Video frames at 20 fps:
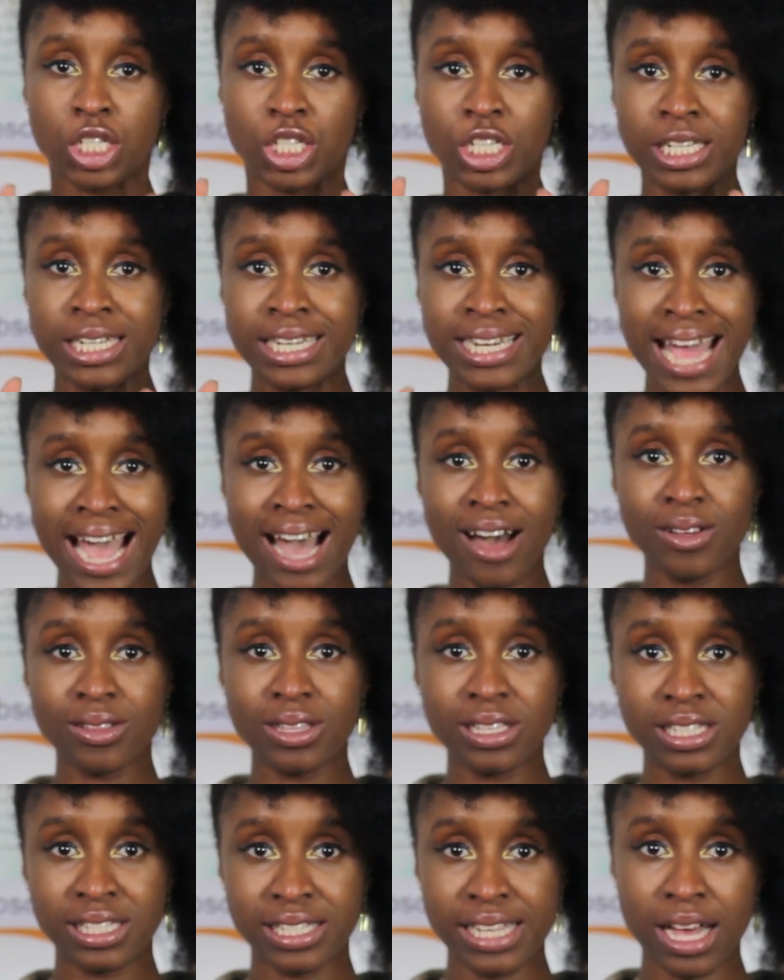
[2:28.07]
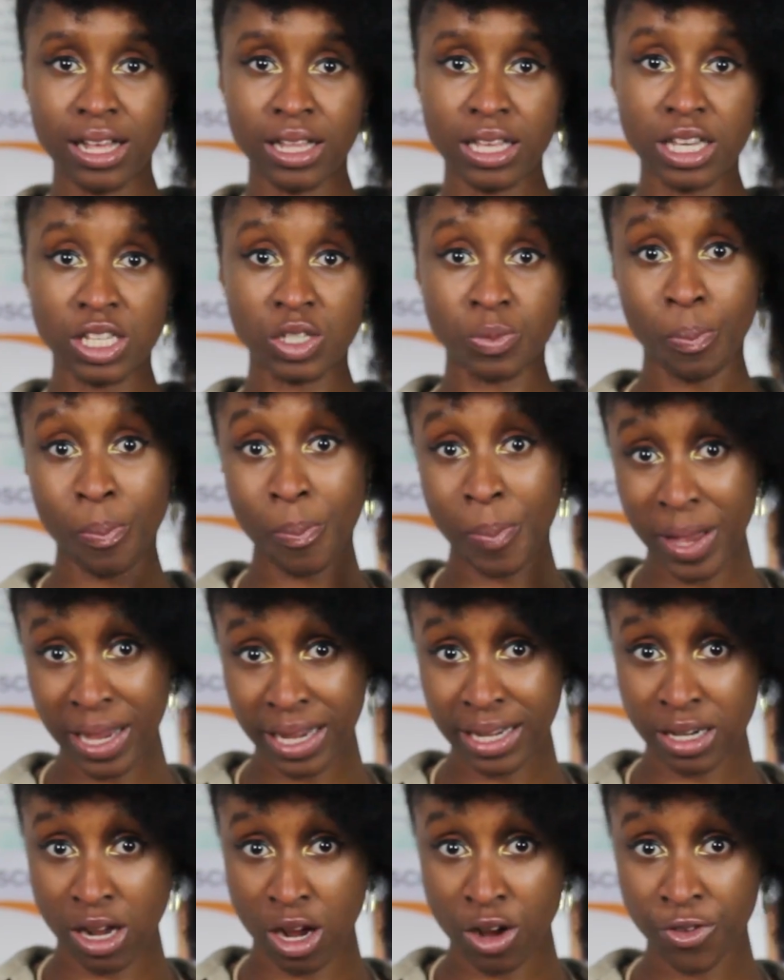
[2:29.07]
So now the cell is
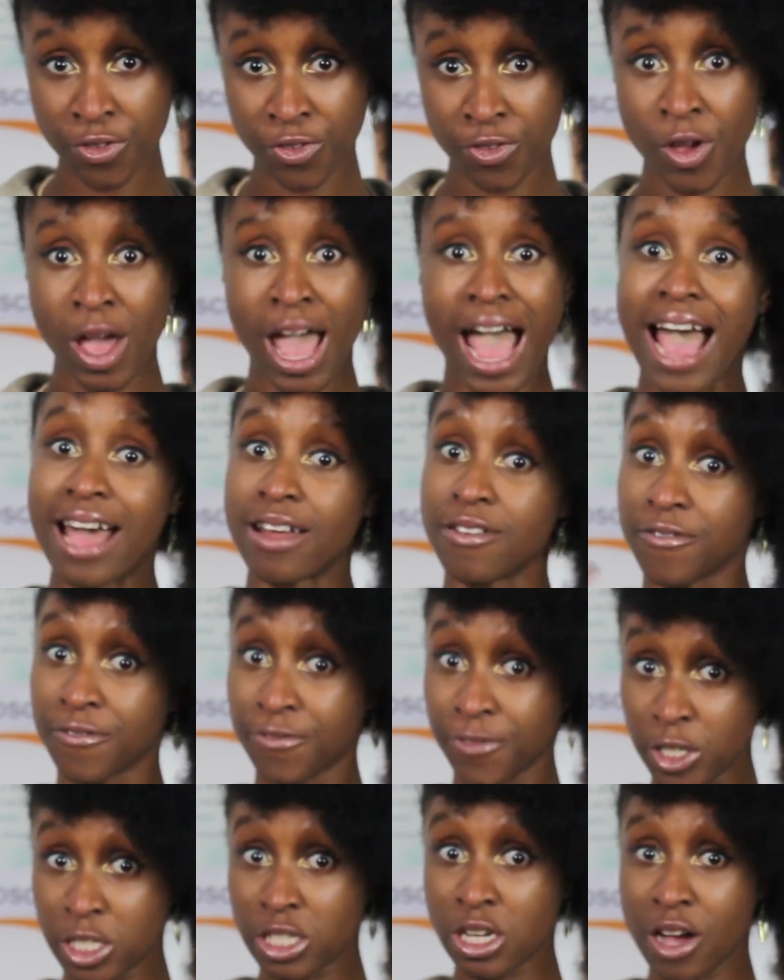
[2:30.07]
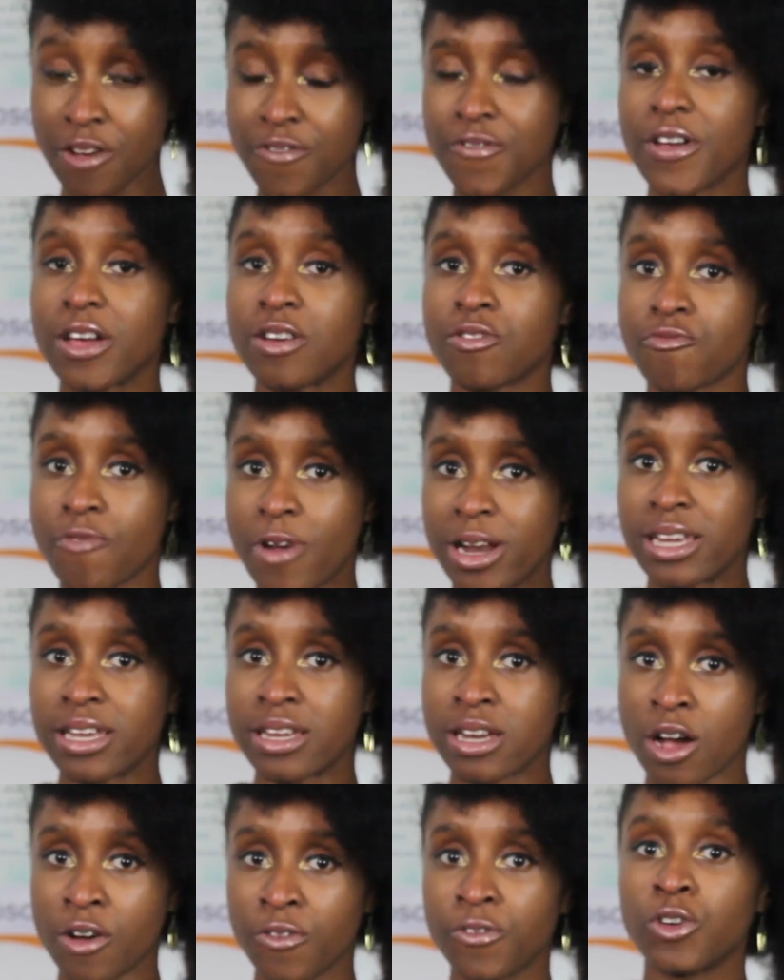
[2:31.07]
big enough and full enough and ready
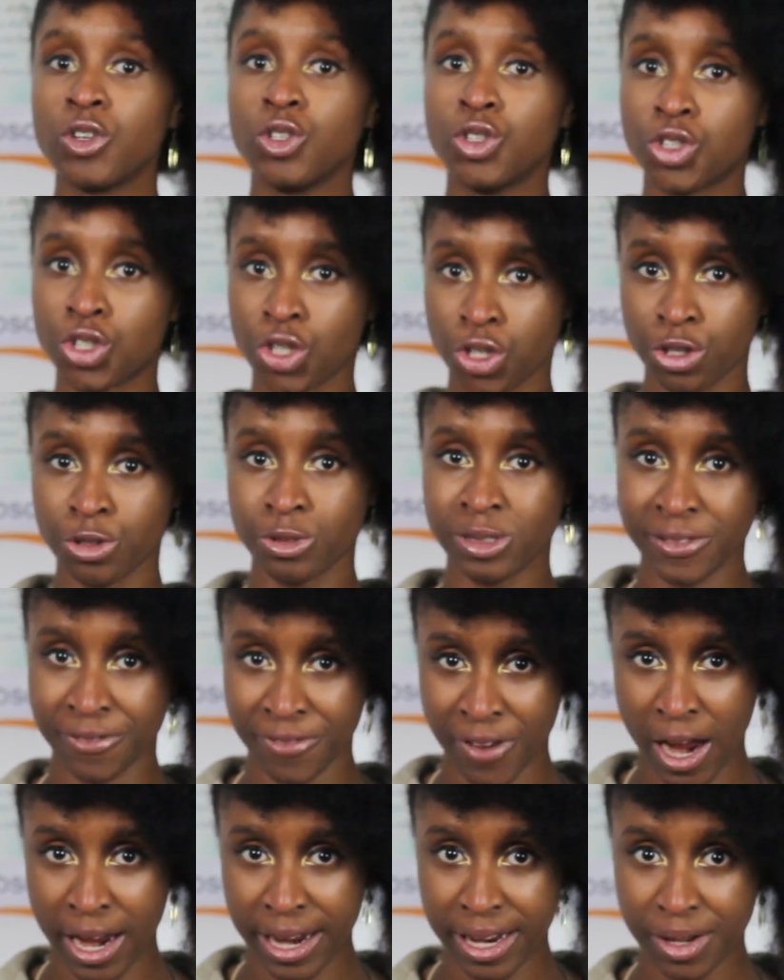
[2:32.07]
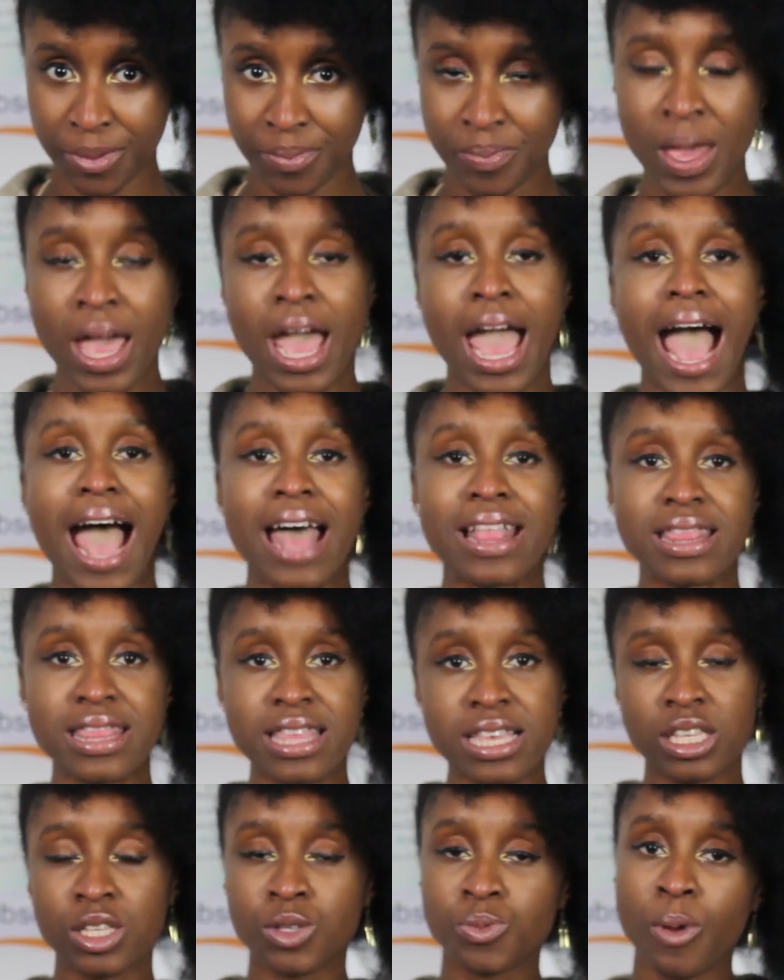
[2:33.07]
enough to divide, and
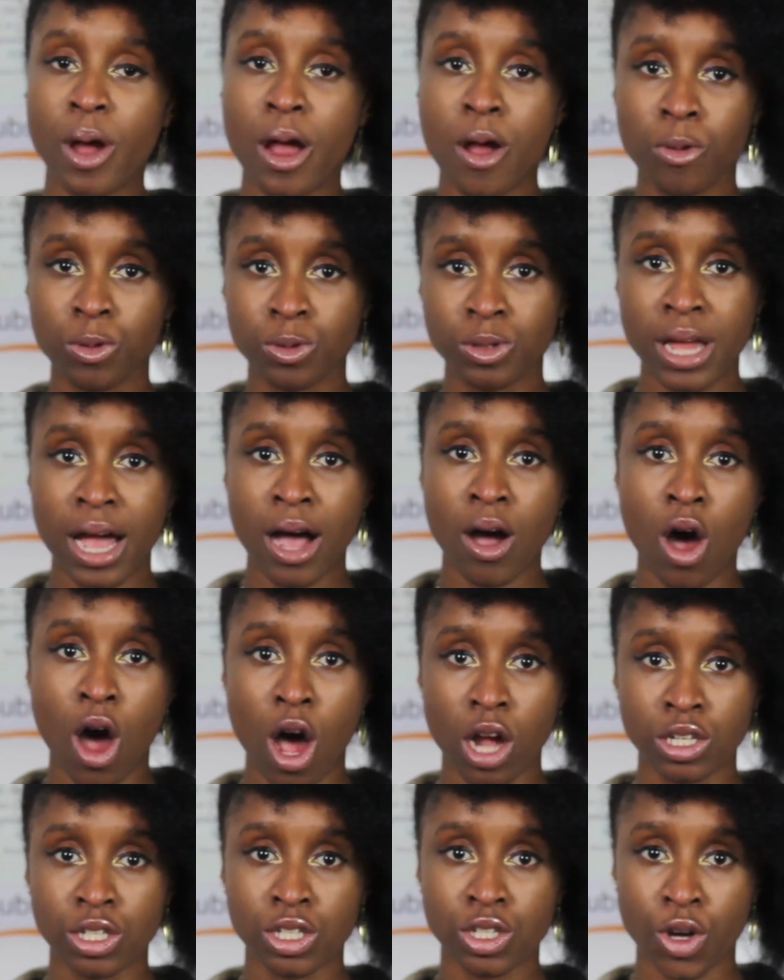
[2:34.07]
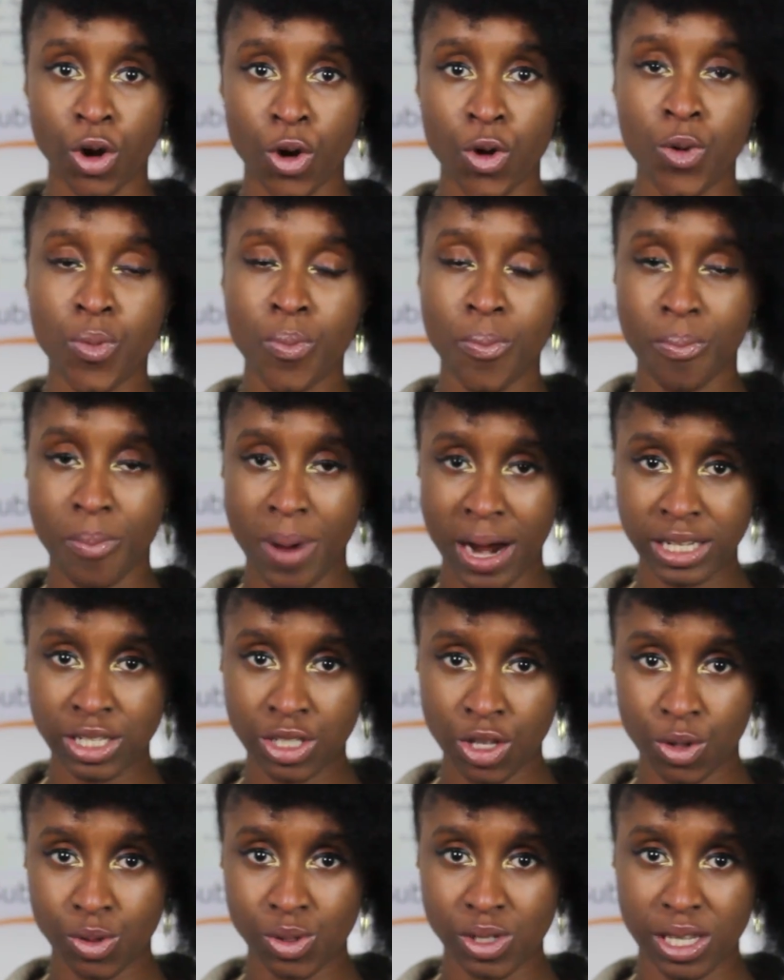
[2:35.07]
this is where it will now undergo
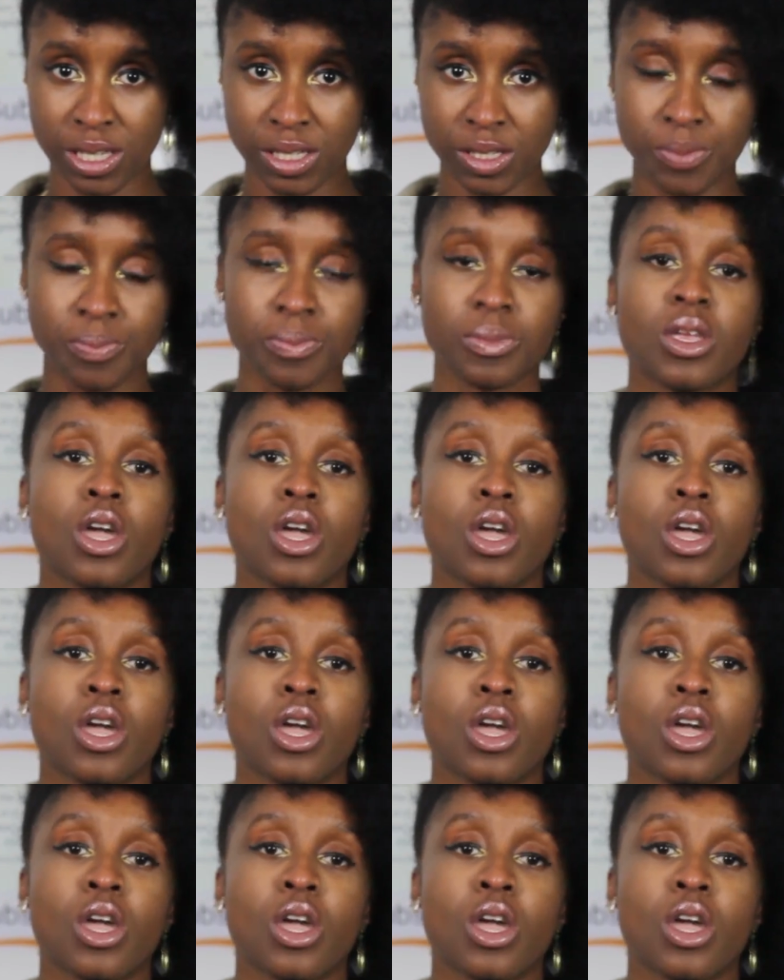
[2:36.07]
mitosis.